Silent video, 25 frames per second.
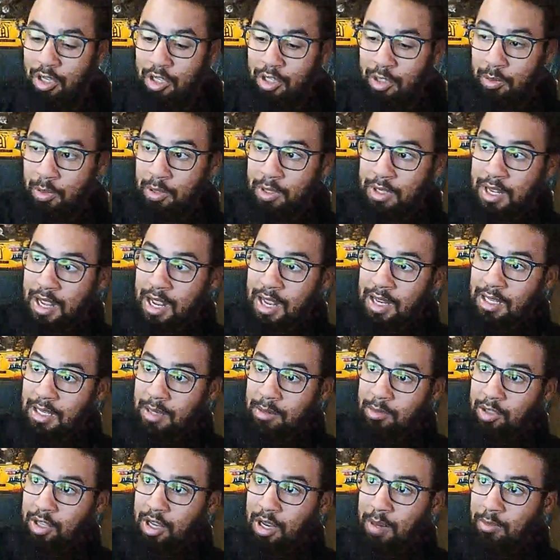undisputed tag
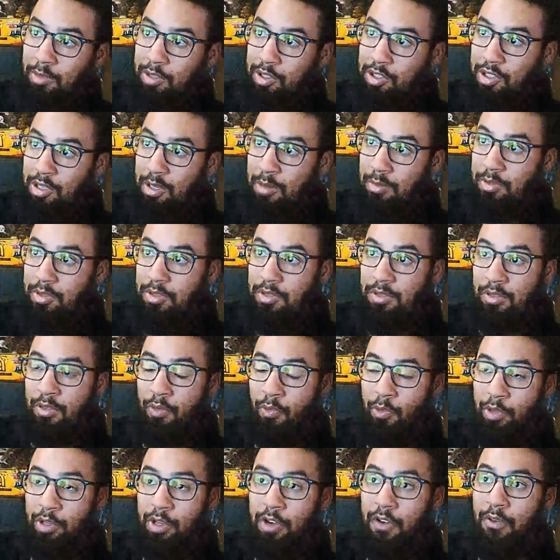team championships. So
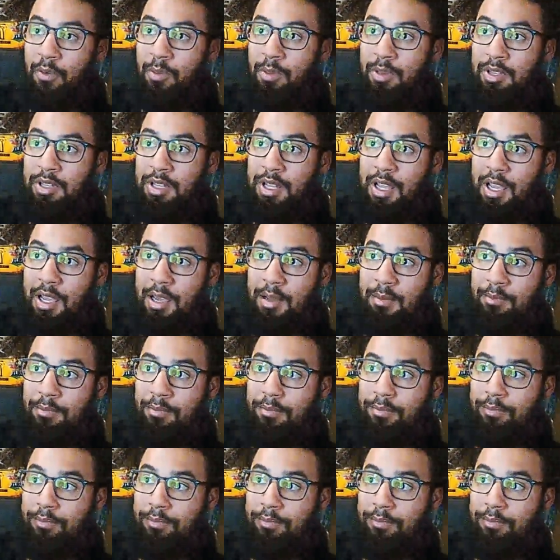if we start from the top,